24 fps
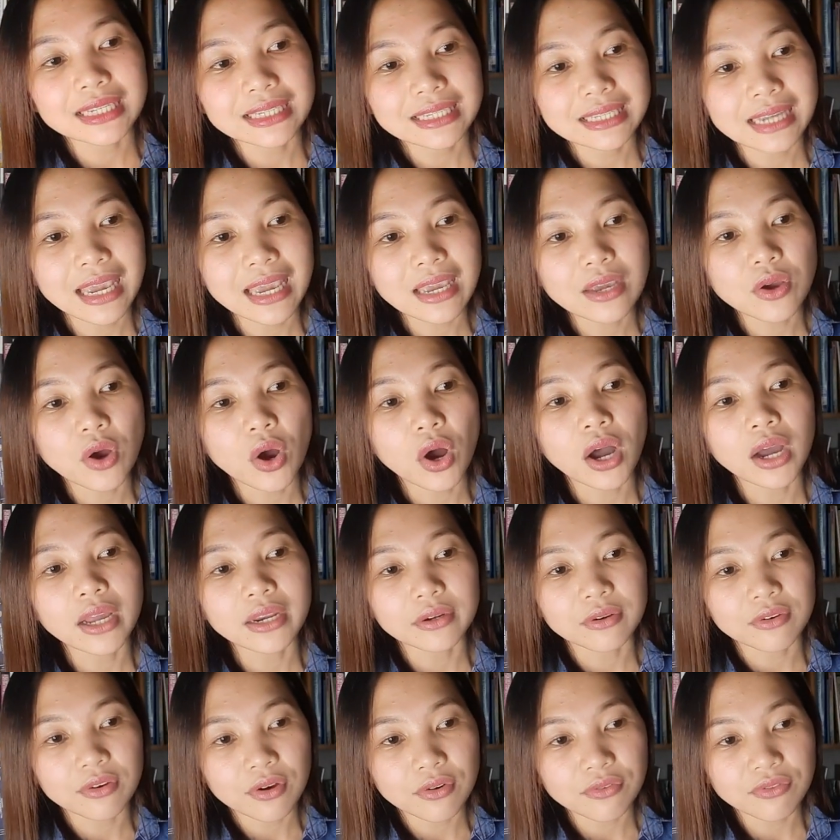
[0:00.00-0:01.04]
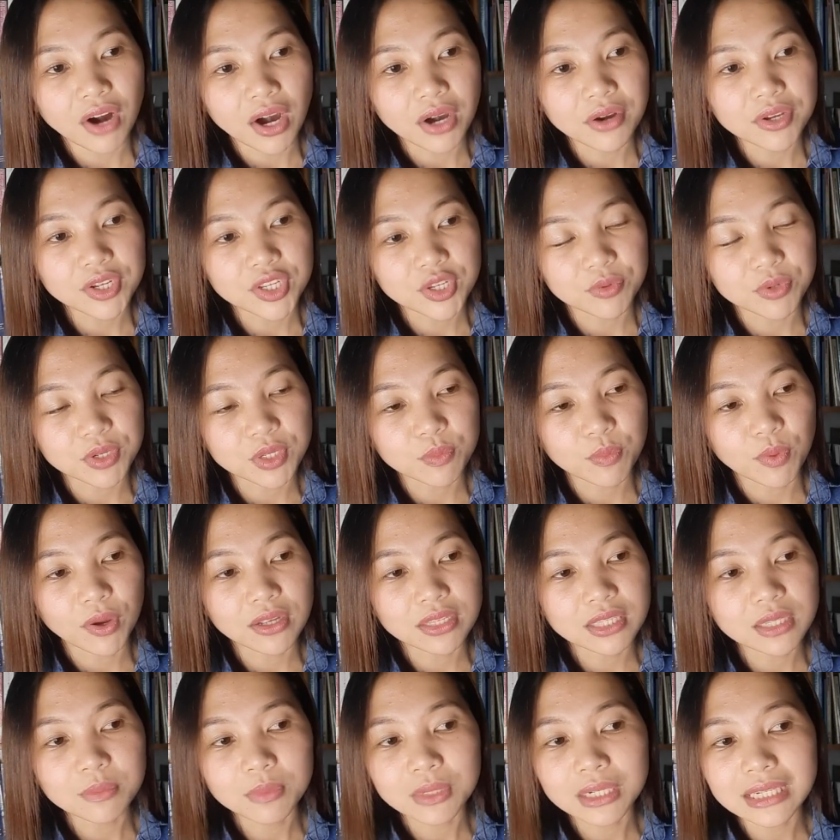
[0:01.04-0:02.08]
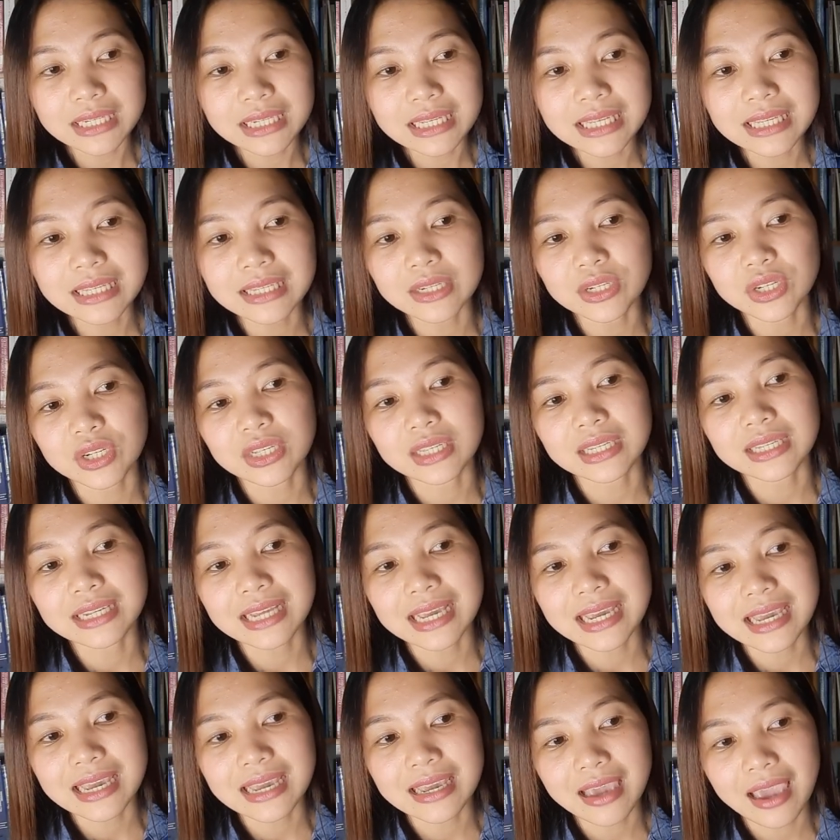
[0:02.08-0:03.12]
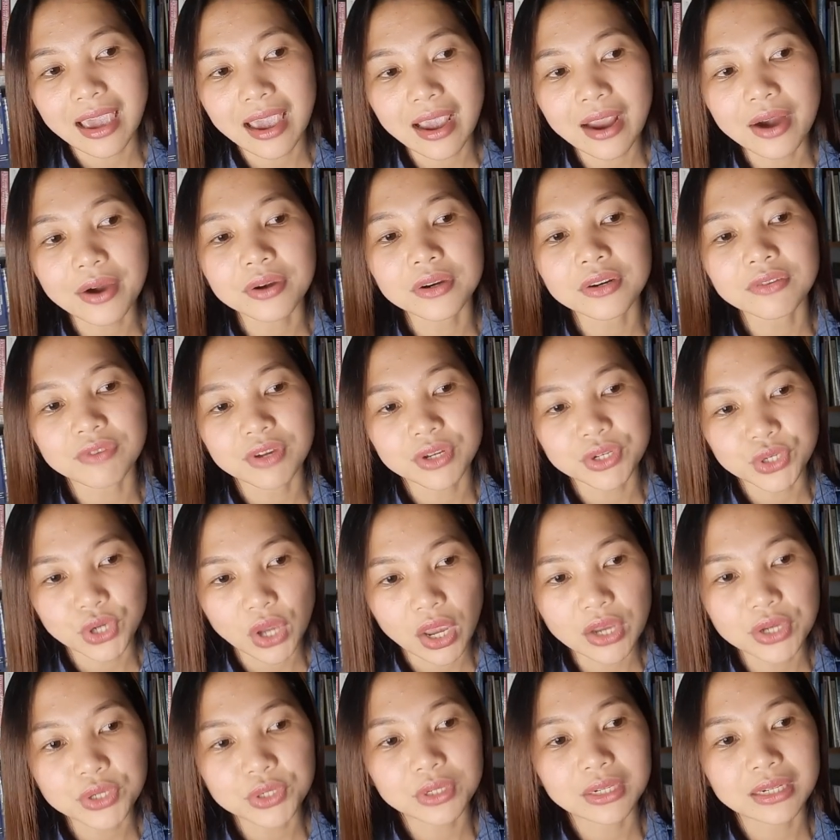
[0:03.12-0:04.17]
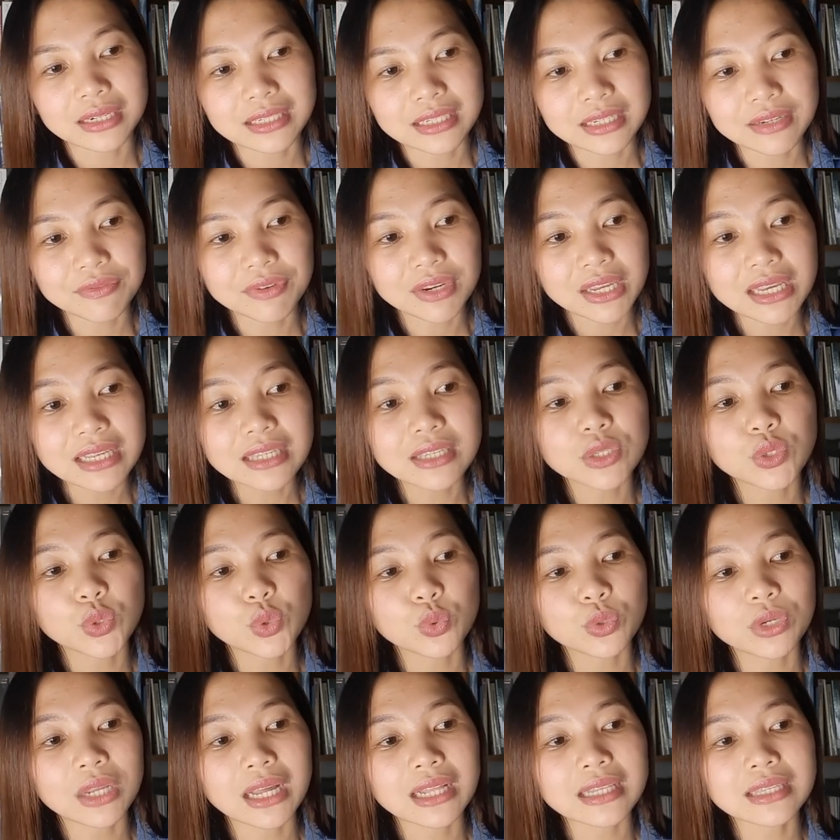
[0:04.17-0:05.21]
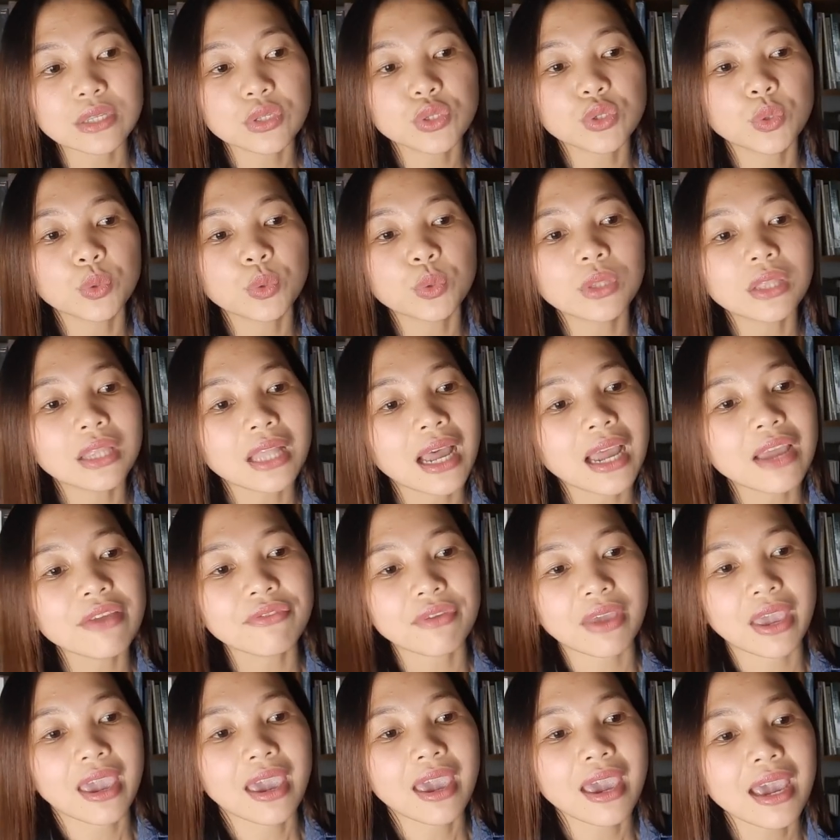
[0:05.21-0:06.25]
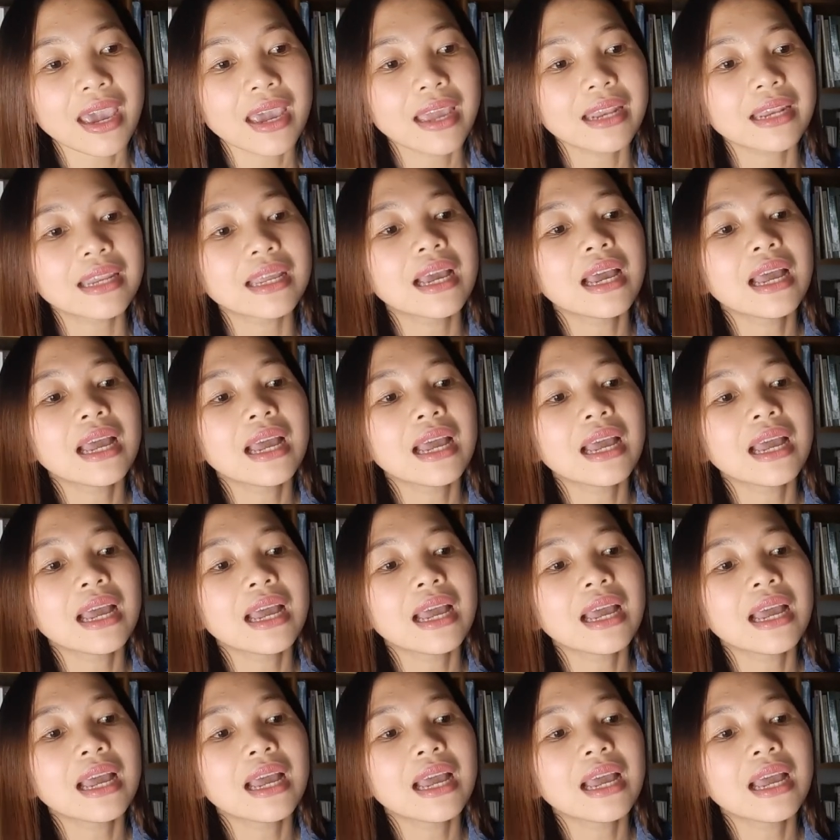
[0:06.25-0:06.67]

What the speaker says: take on various responsibilities such as taking care of educational activities, students' school life, and